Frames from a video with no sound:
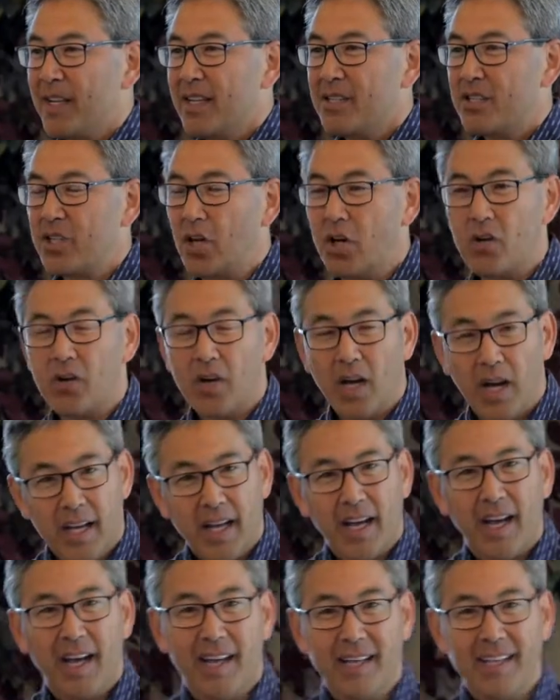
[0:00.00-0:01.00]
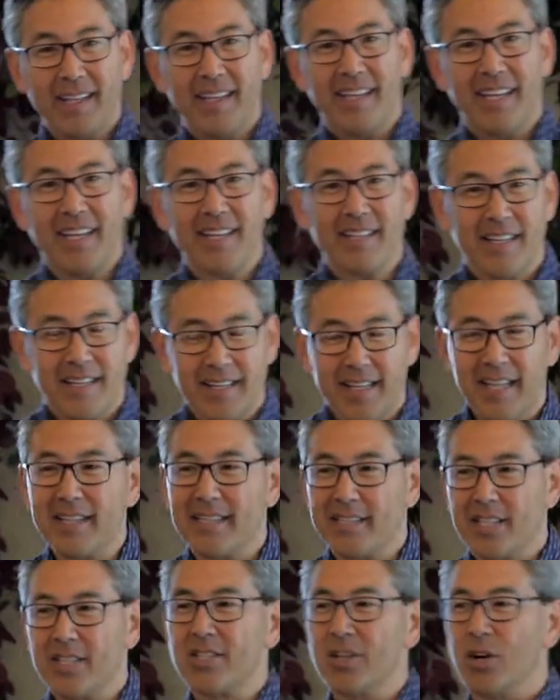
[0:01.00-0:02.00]
So
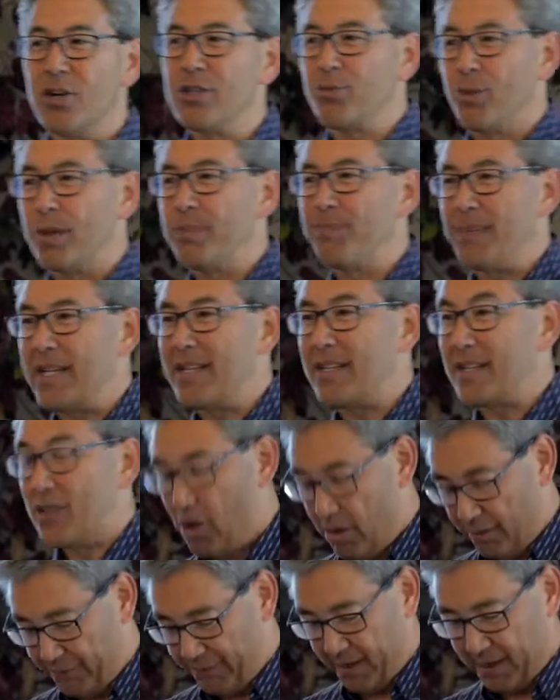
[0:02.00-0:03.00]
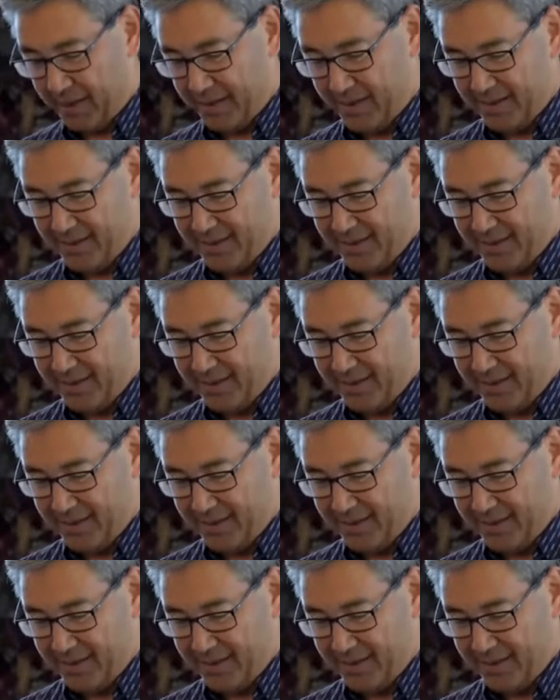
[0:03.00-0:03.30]
it just goes with being a dolphin.